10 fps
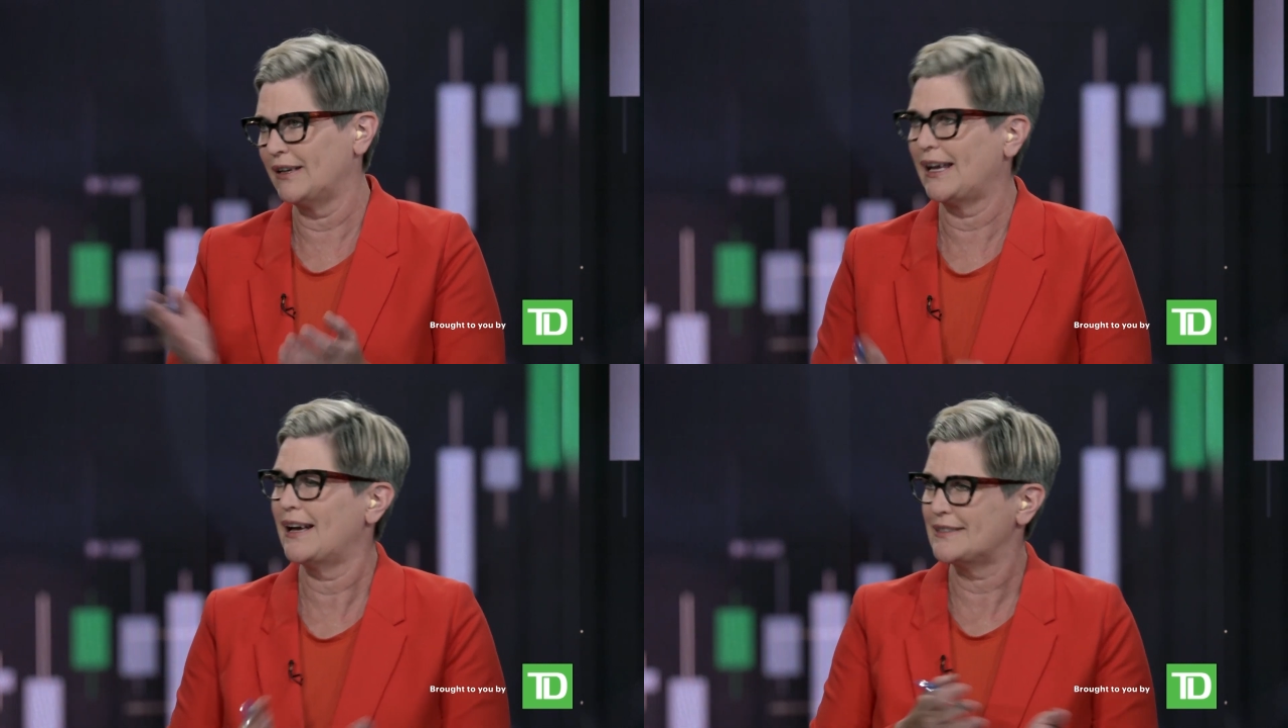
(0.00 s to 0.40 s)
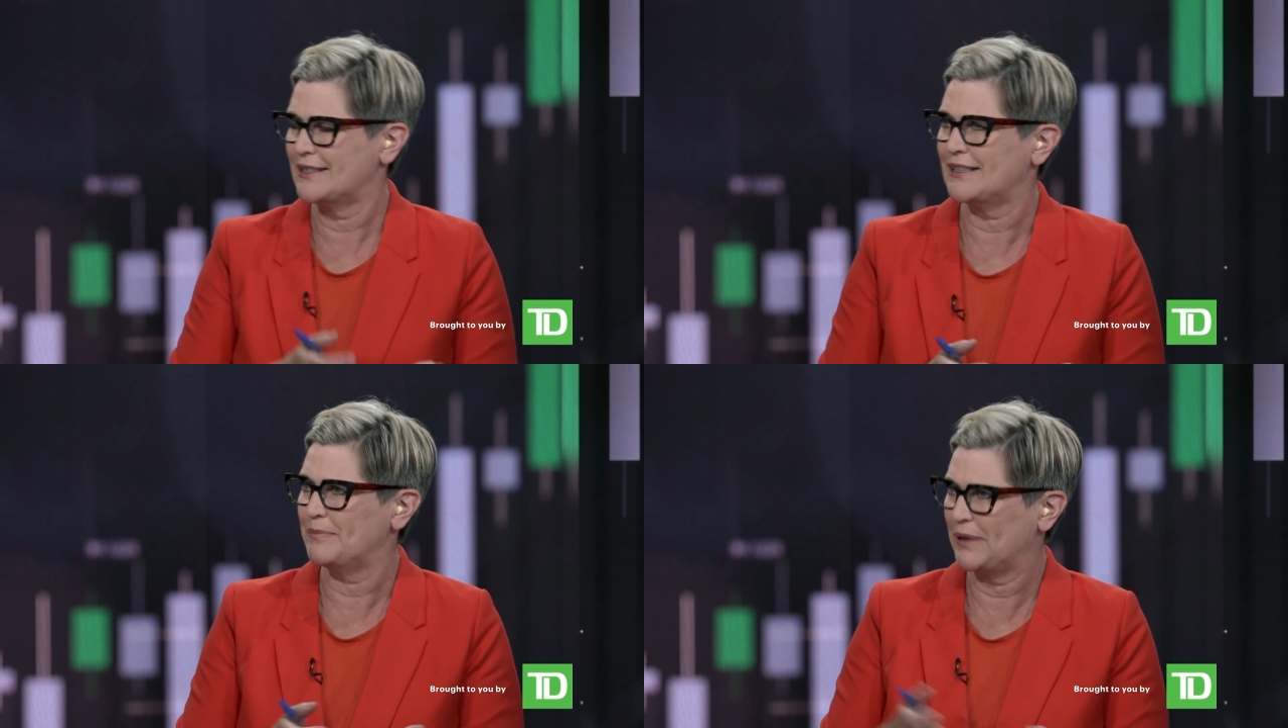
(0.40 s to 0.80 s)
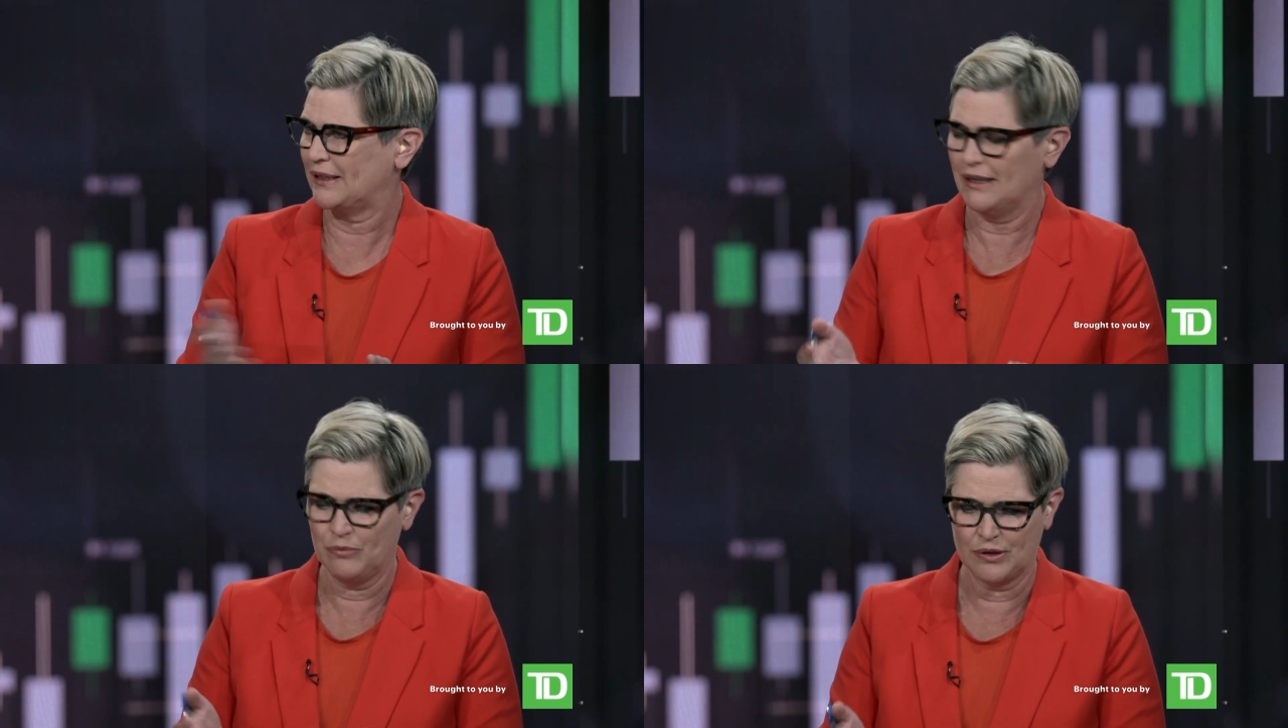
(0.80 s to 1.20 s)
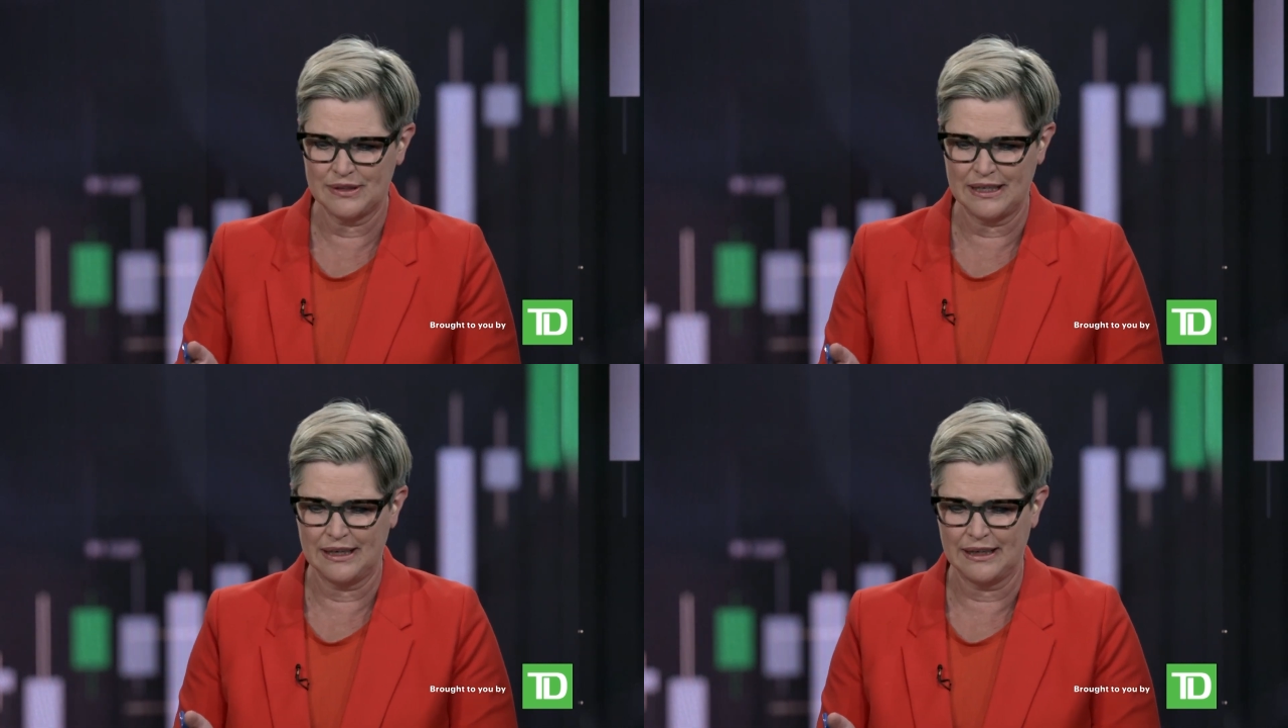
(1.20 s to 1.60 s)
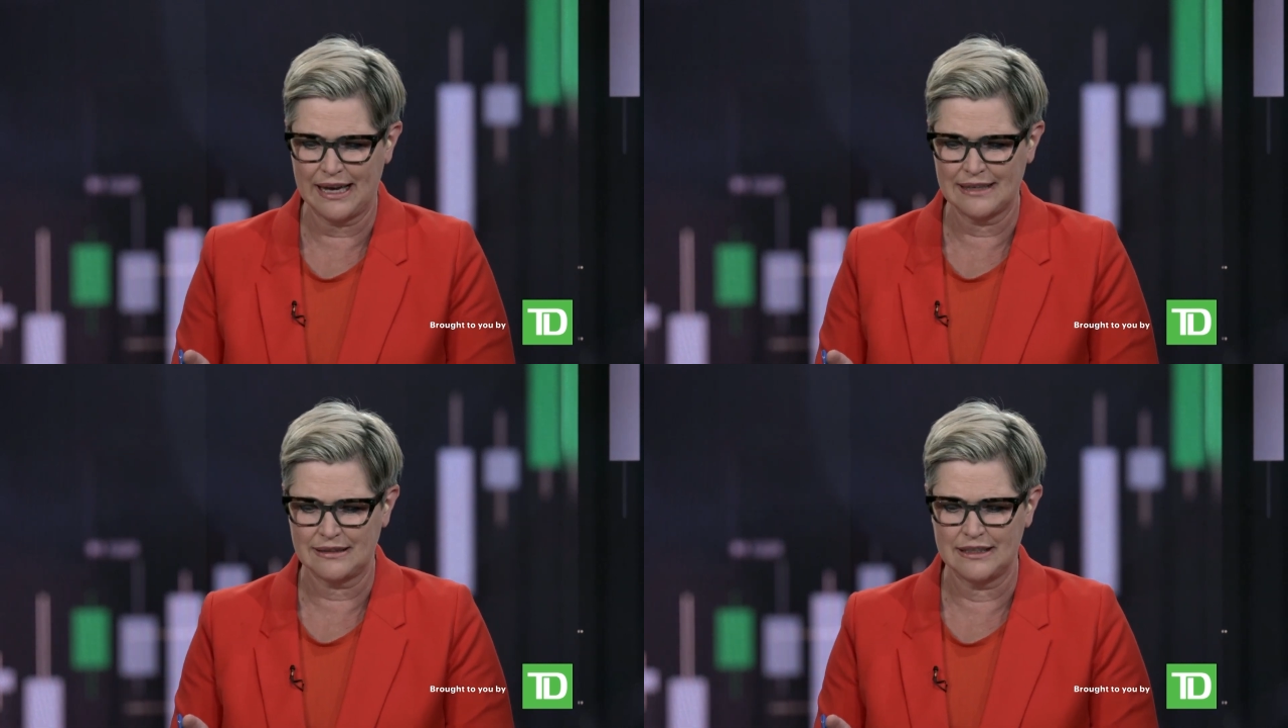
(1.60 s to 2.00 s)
gas isn't? But we're seeing a gasoline